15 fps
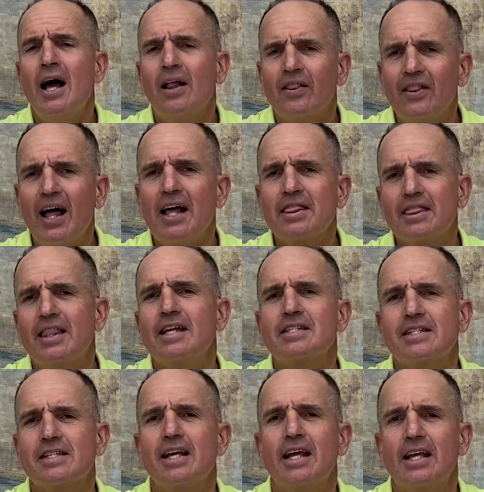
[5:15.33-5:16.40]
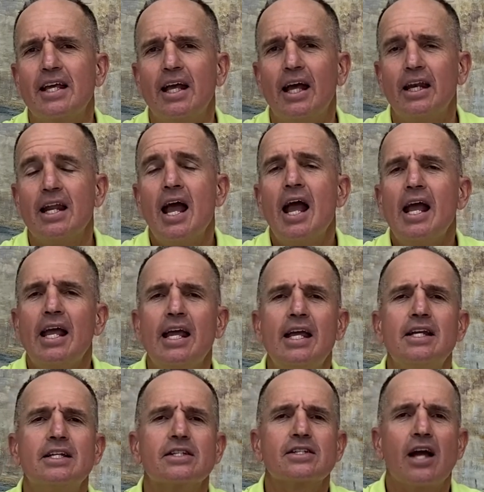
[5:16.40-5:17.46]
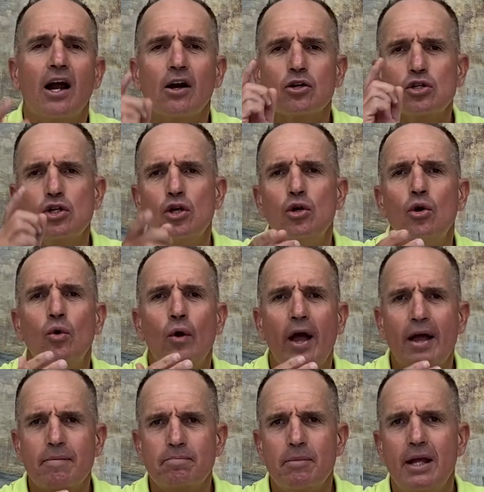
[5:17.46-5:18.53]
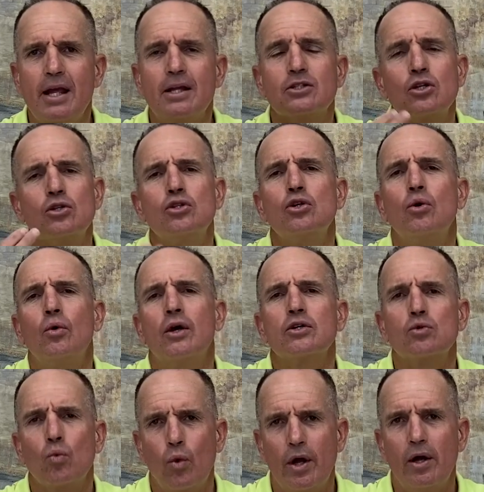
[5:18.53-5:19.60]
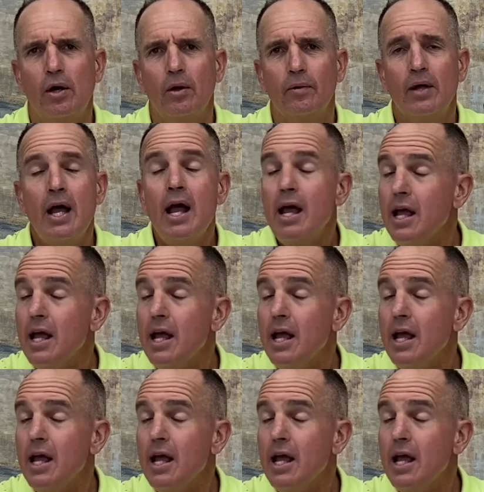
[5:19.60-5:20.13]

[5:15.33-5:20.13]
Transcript: Let this sink in. He desires you and me to do his will.